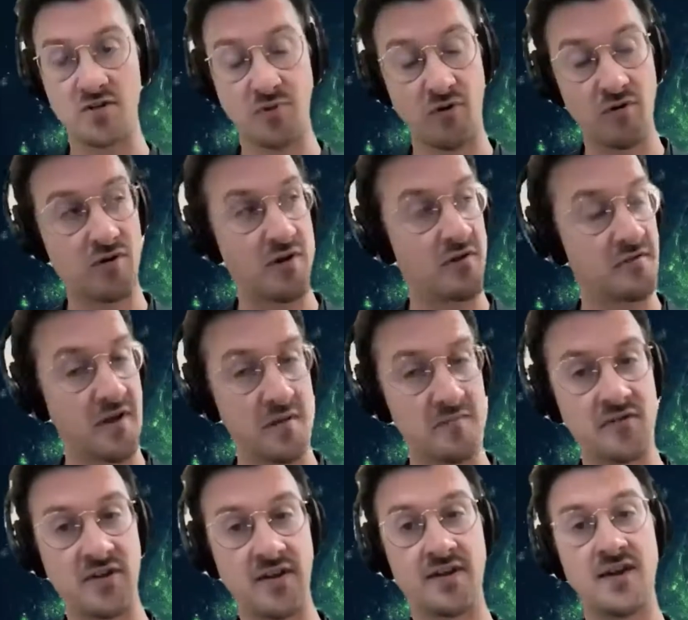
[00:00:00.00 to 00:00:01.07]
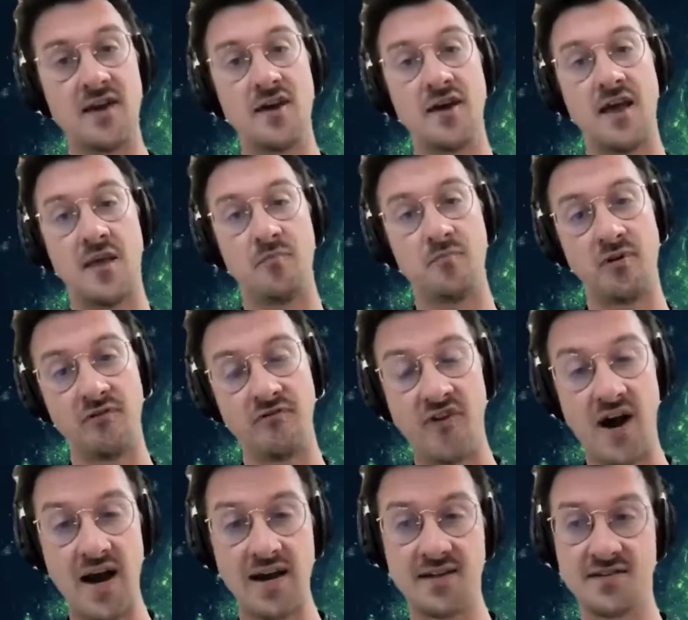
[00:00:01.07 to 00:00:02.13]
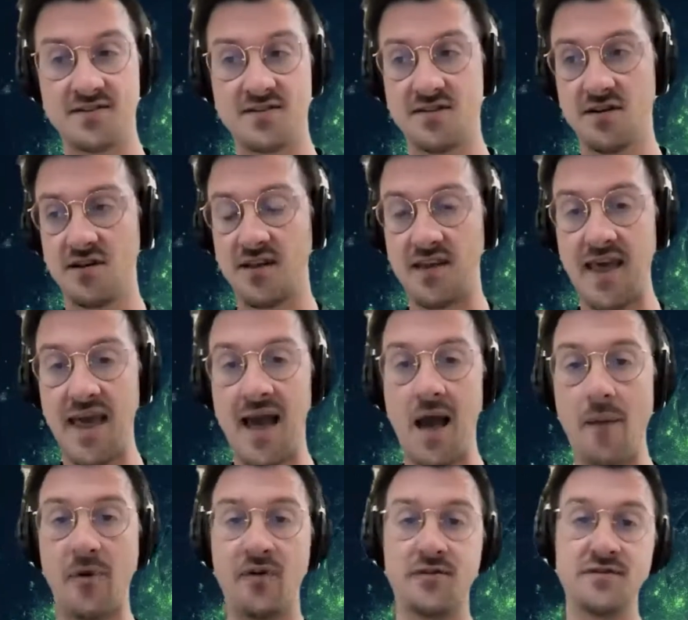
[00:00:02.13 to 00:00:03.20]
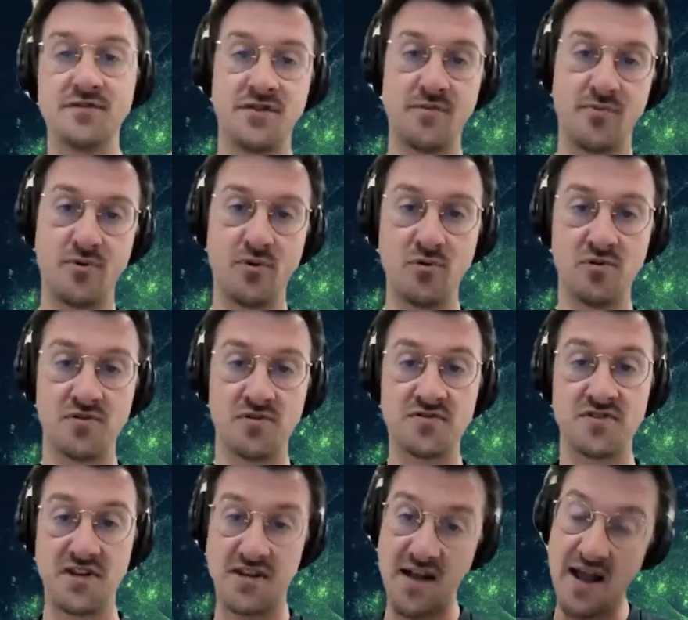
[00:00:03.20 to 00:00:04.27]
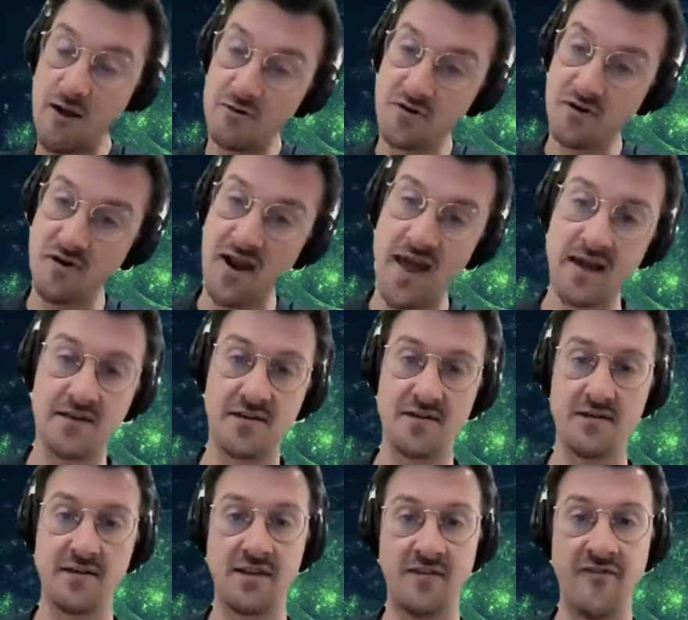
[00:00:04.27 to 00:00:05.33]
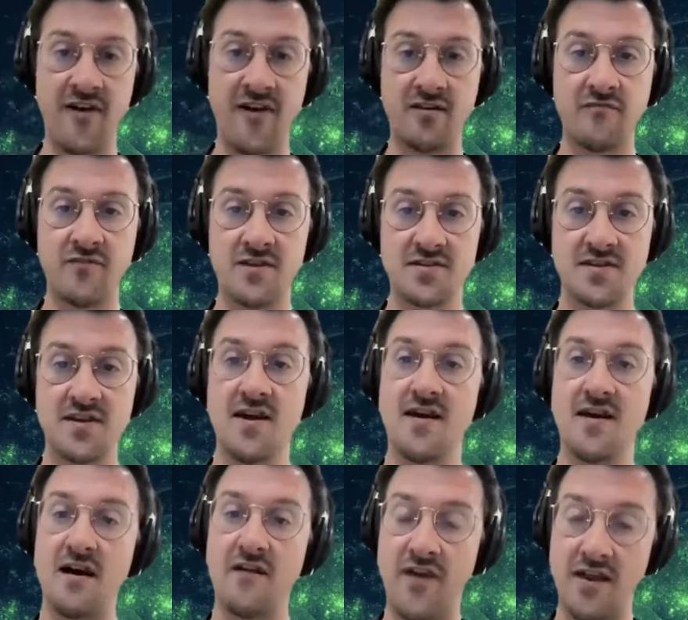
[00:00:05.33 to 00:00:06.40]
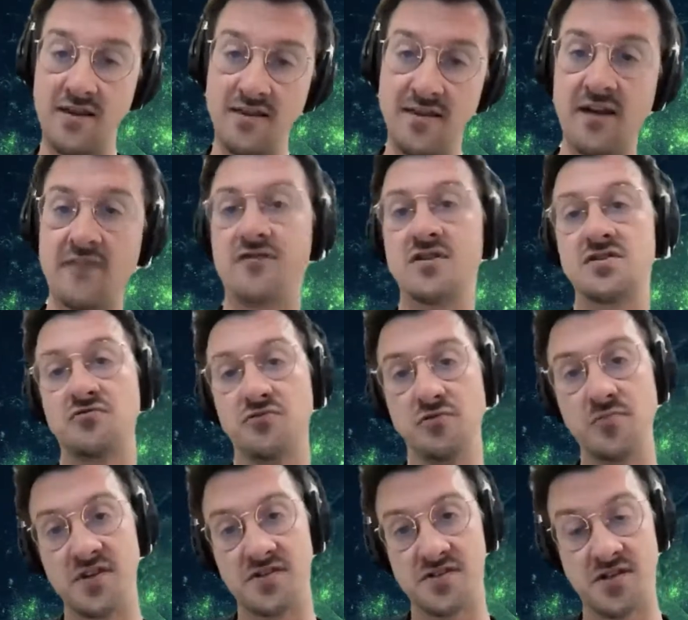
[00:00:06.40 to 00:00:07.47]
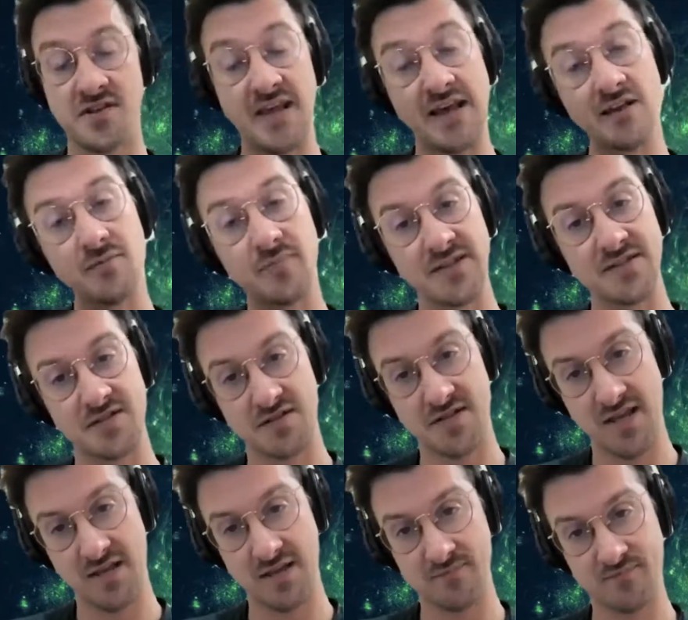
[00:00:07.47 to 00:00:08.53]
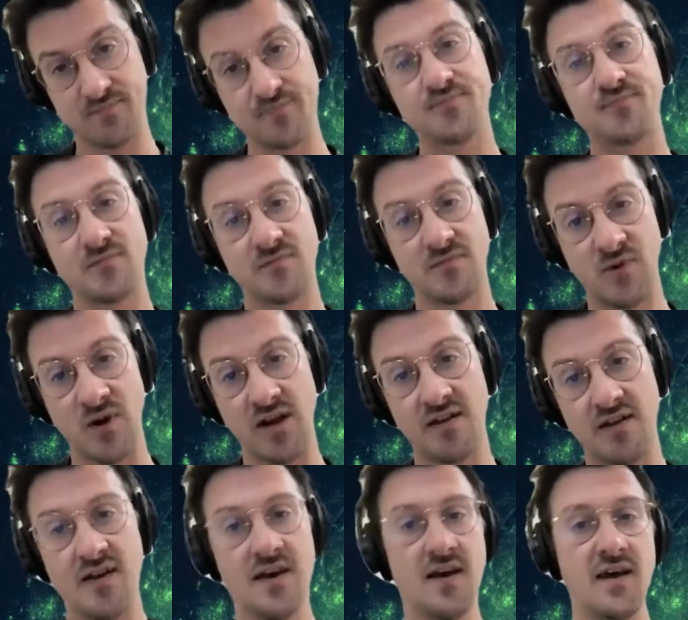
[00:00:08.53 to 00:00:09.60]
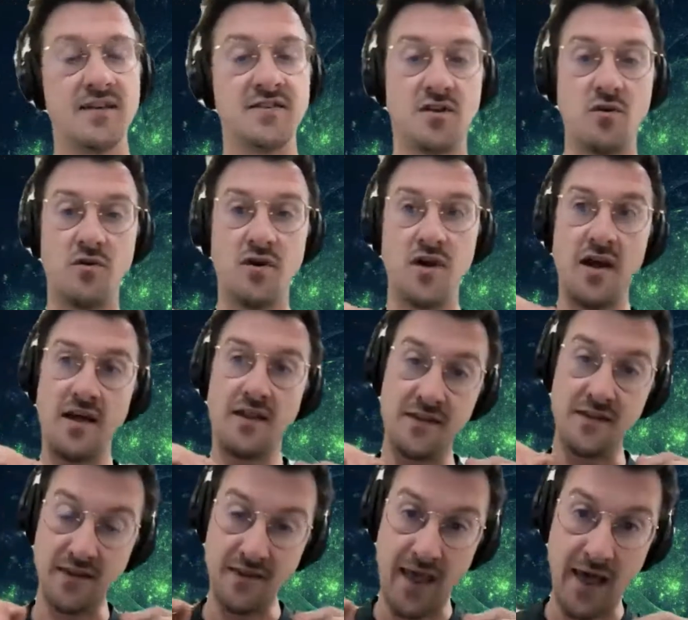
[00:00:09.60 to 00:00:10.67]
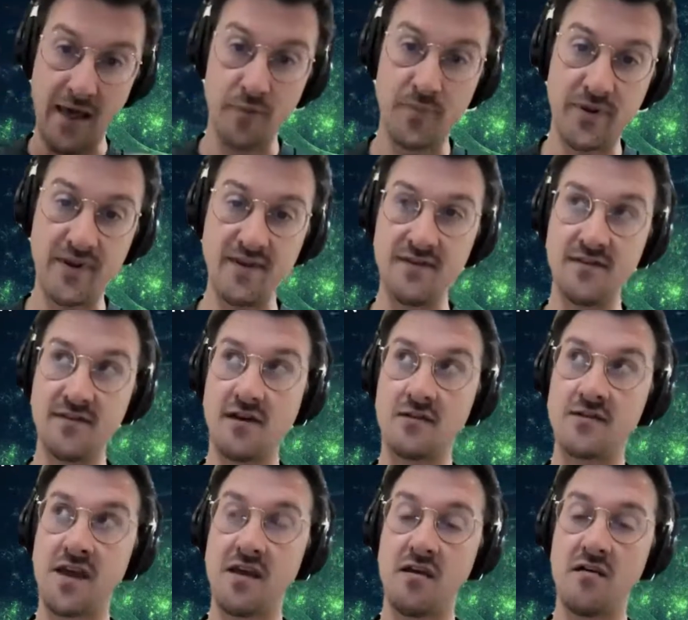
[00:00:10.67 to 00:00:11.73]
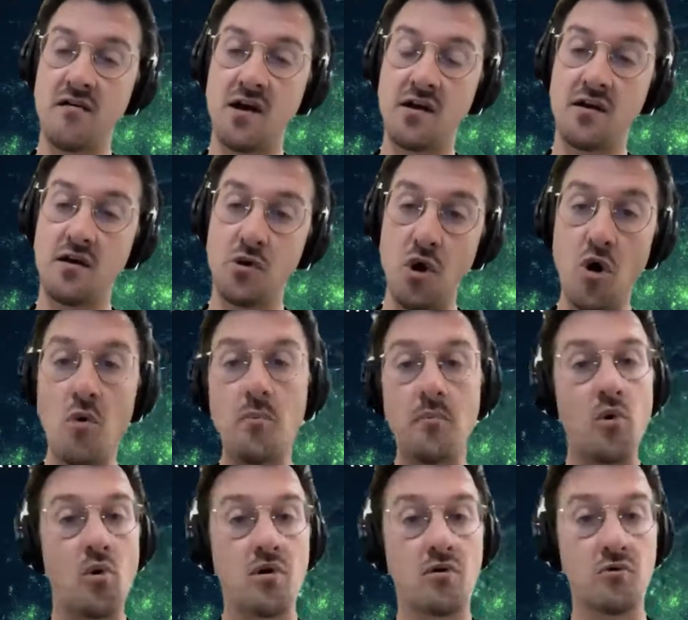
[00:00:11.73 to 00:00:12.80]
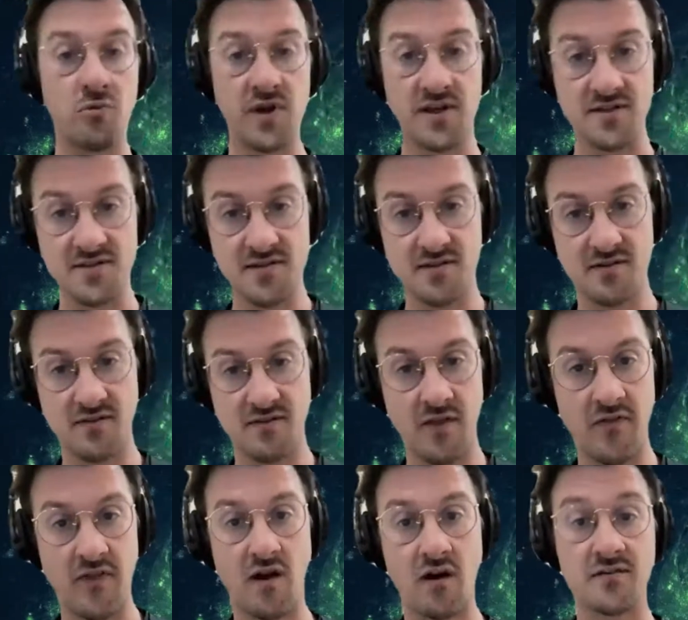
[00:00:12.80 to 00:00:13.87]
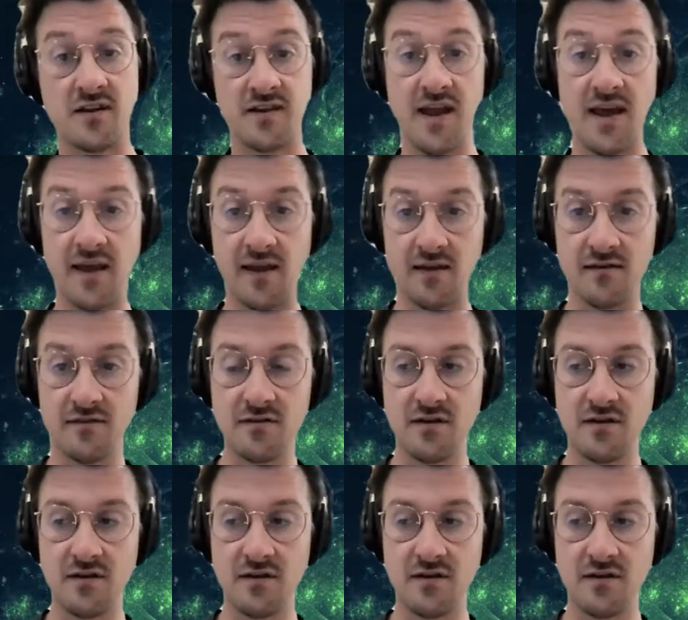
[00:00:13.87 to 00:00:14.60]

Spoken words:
protocol comes in and provides capital into the pools to counteract the effectiveness of that leveraged rune position that the LPs are taking, right? And so the LPs are taking on no more risk than they are today,